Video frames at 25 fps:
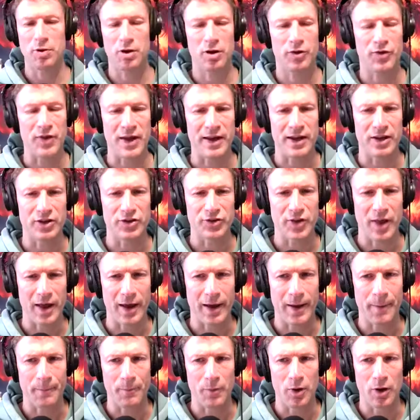a couple of
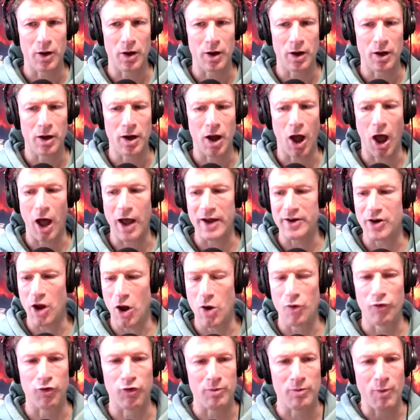things there.
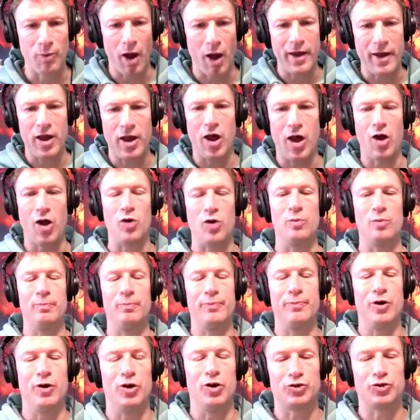I know from my
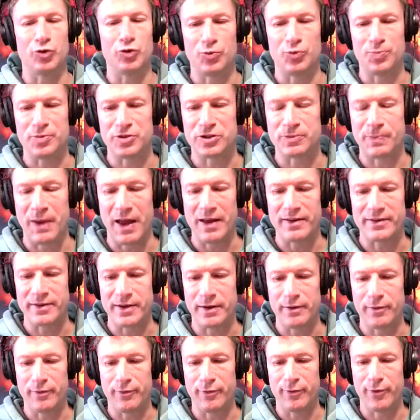own personal
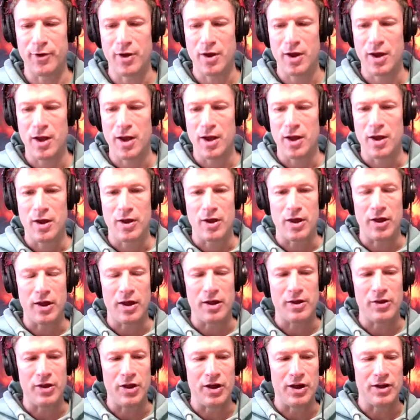perspective
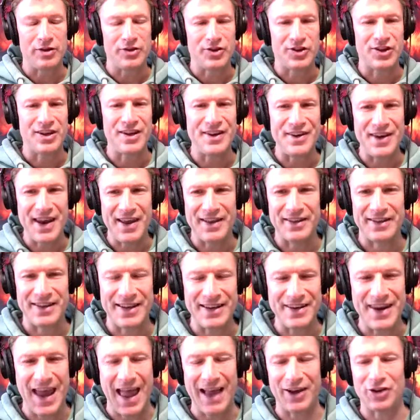that
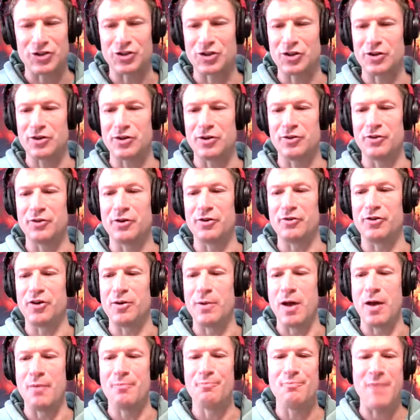connection
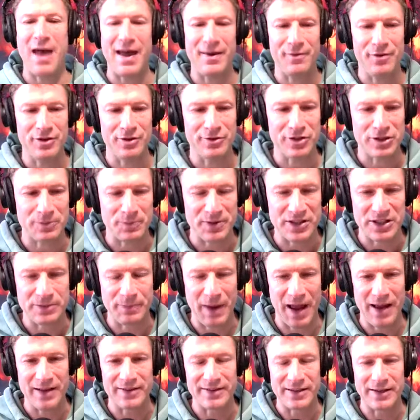from a men's
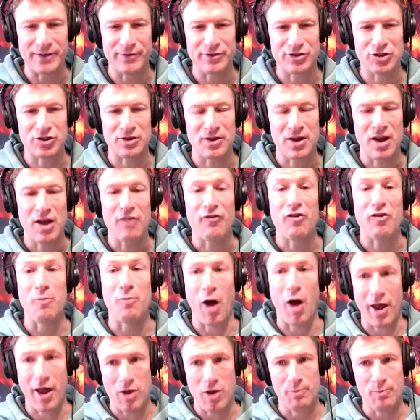perspectives,
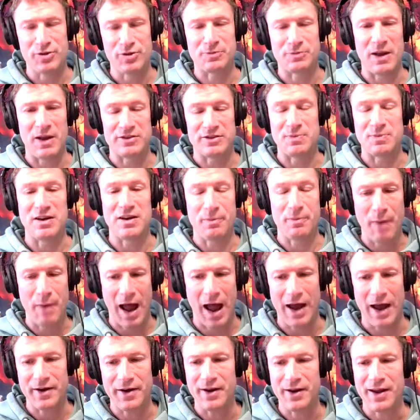from my own perspective being
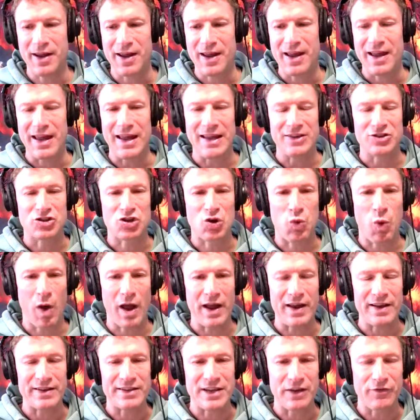a man, it's
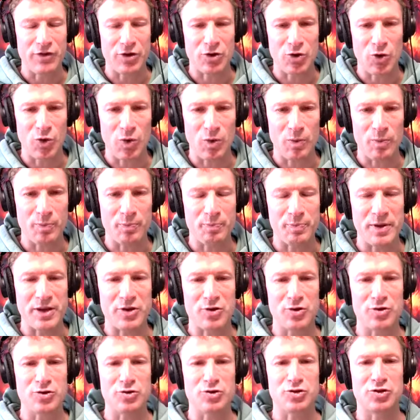quite difficult
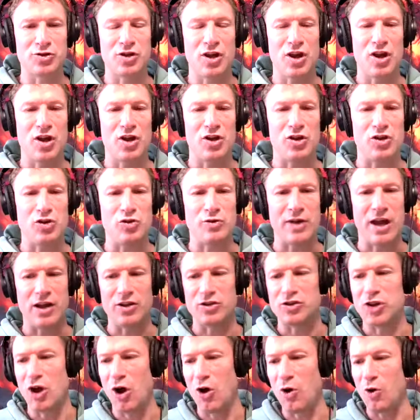because you
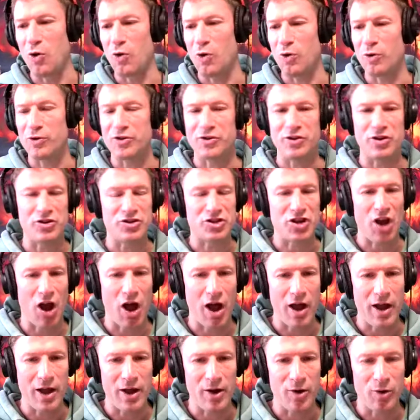get told as a
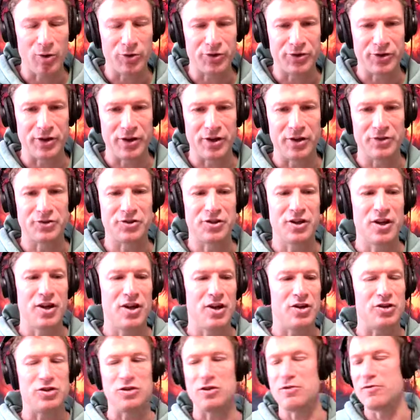child
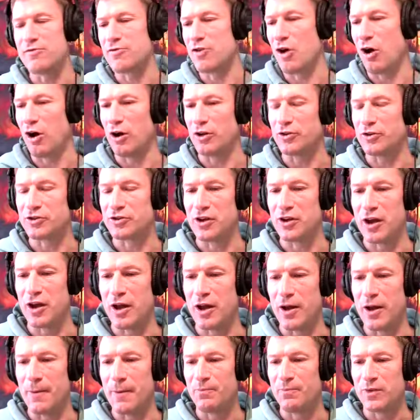that you've got
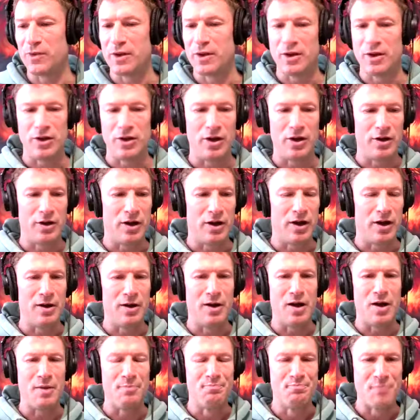to
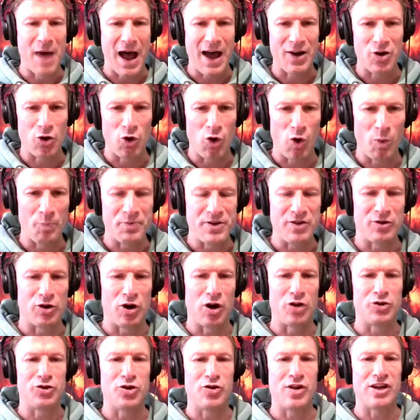man up,
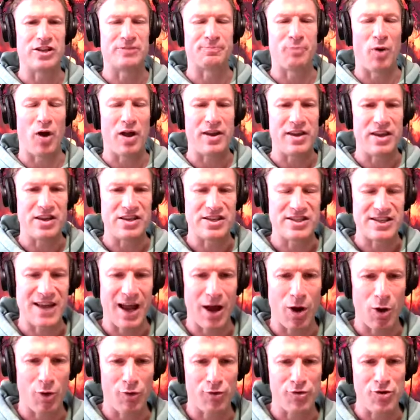you've got to do this by
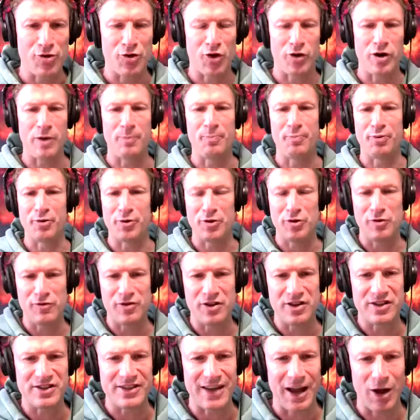yourself, you've got to
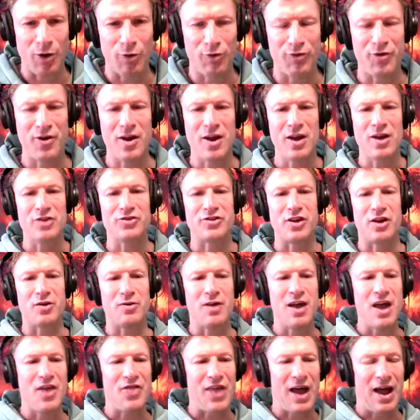prove yourself.
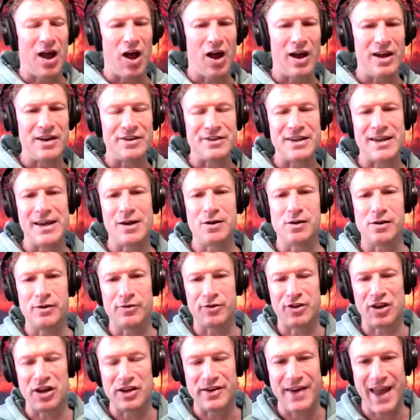So that
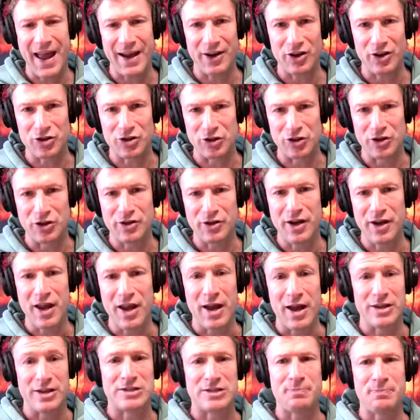idea of
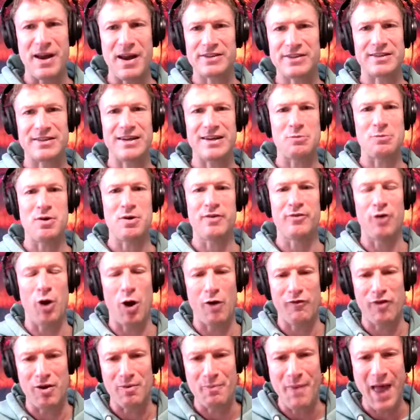connection, especially
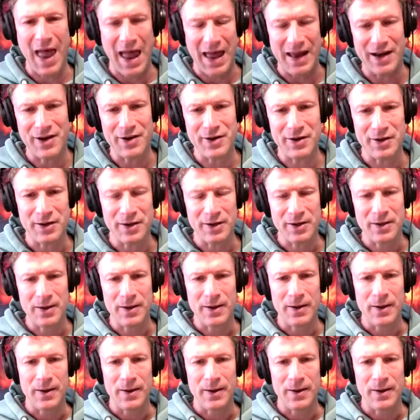with other men,